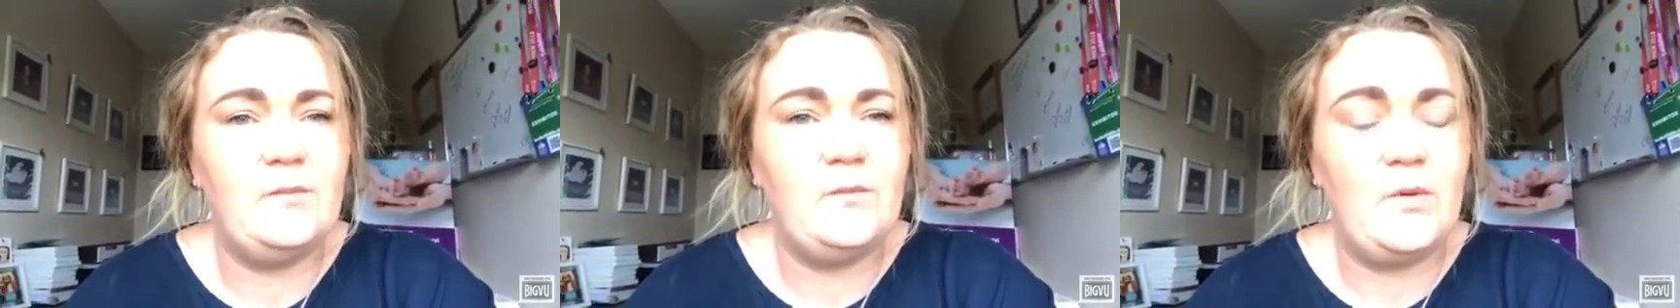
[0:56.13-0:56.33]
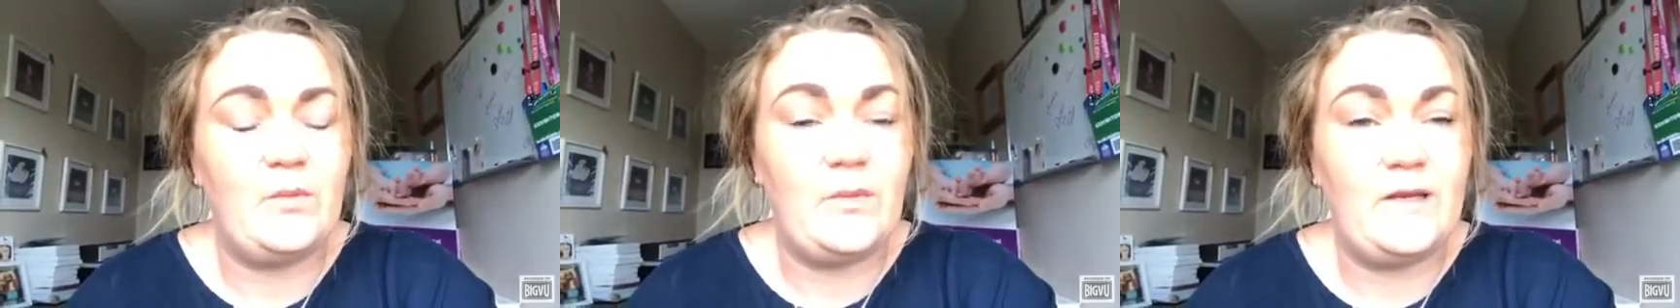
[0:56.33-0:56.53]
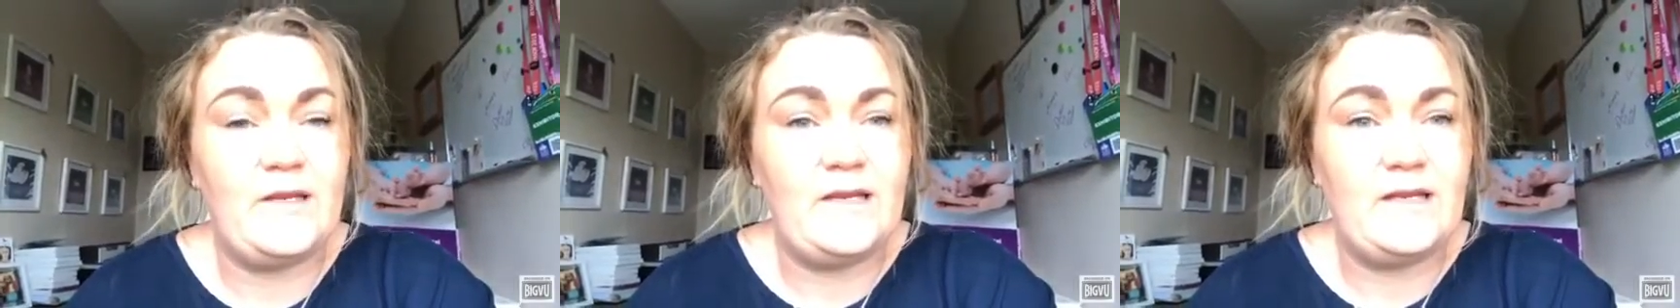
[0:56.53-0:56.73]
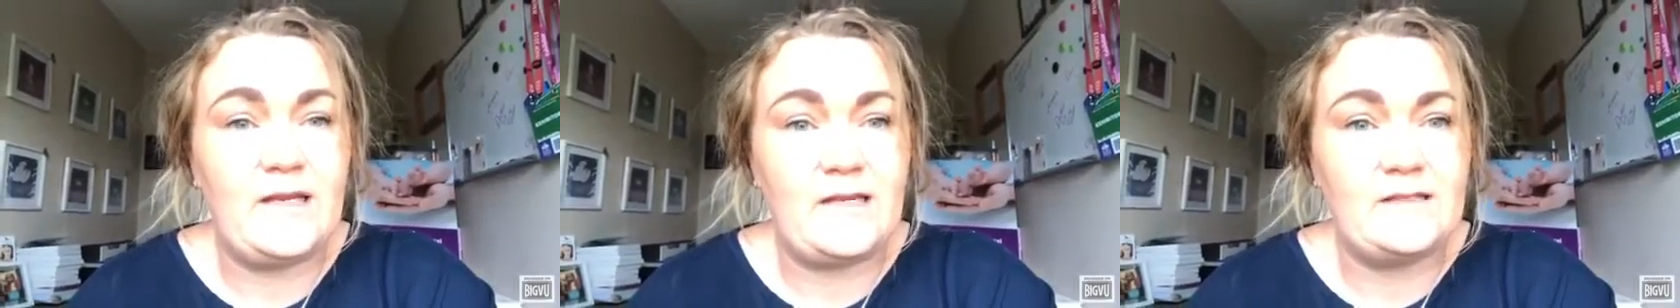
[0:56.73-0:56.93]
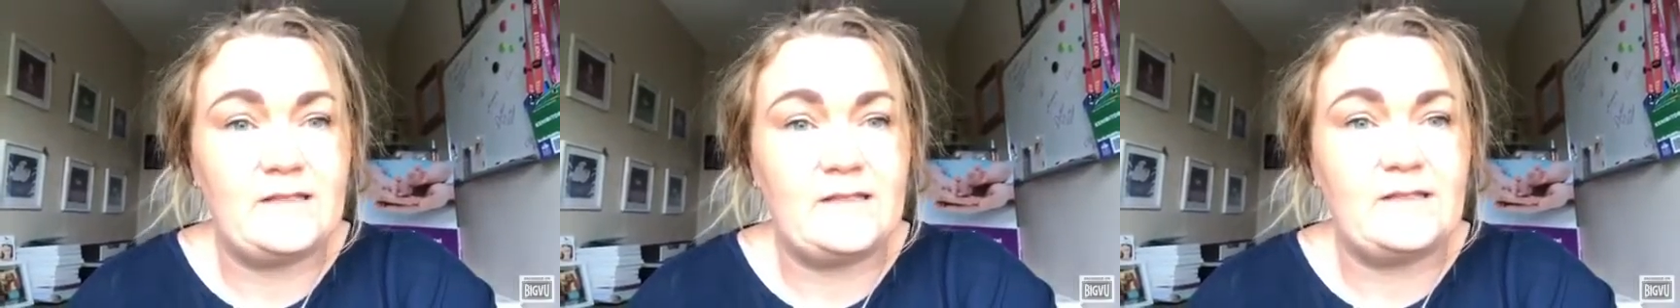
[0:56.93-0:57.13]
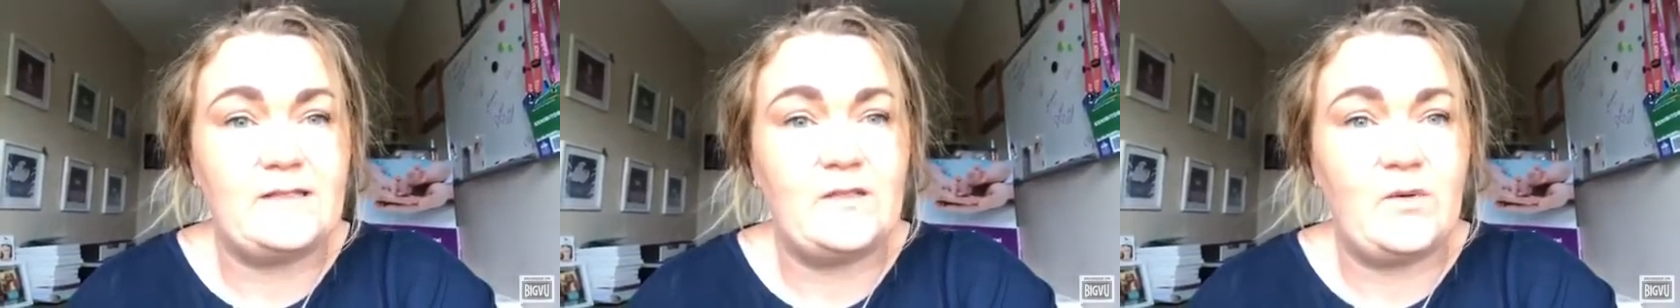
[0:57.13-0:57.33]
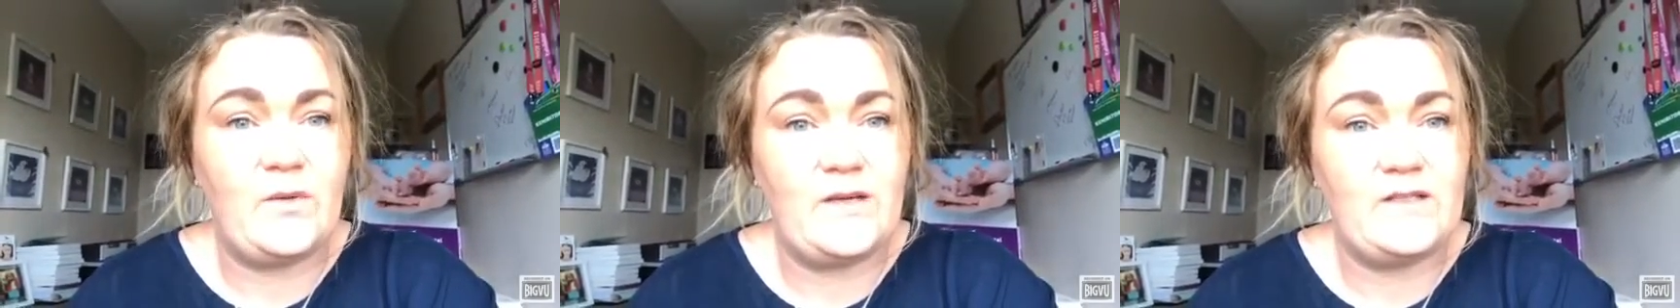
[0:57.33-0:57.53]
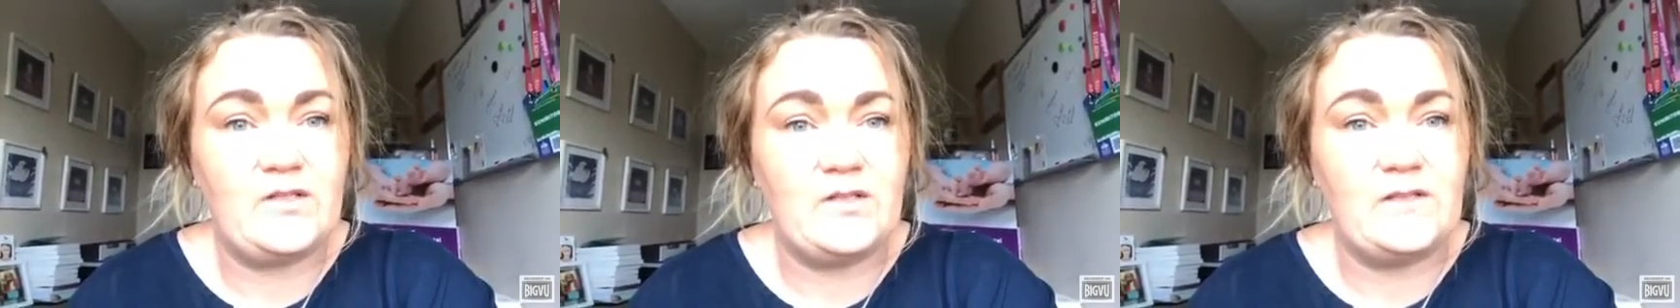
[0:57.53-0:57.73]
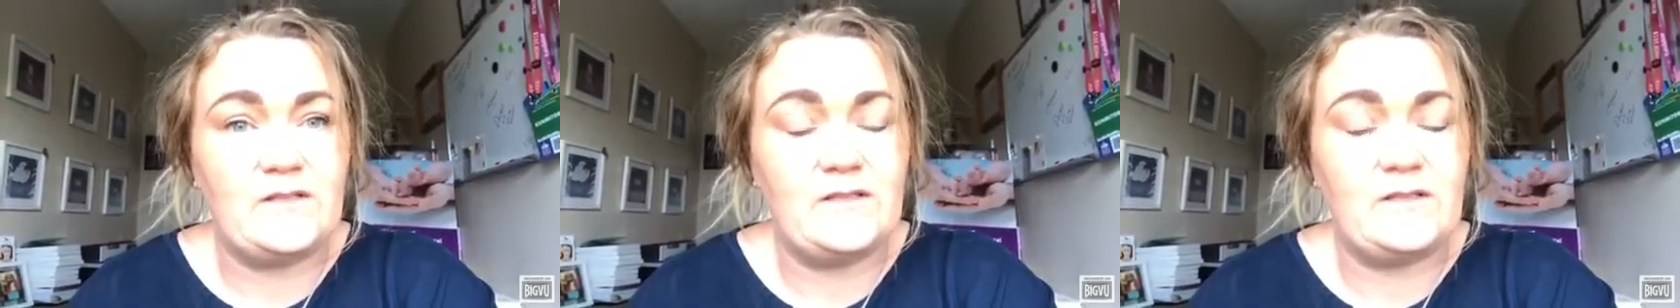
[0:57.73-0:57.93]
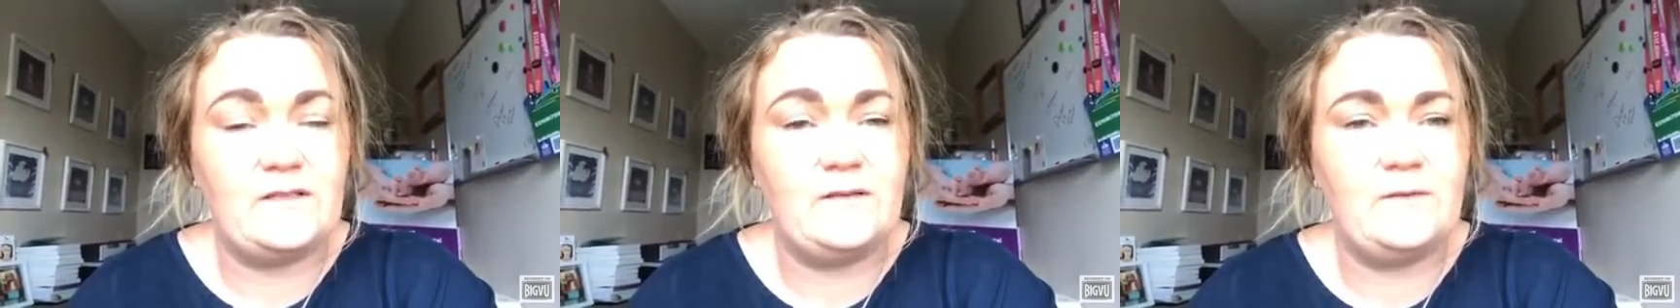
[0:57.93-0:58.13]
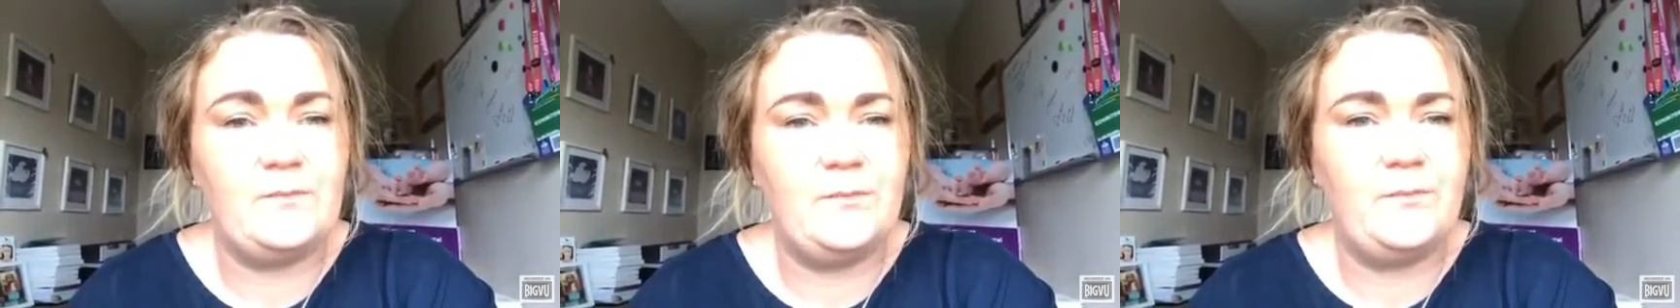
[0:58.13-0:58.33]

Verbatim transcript: But we need answers to questions.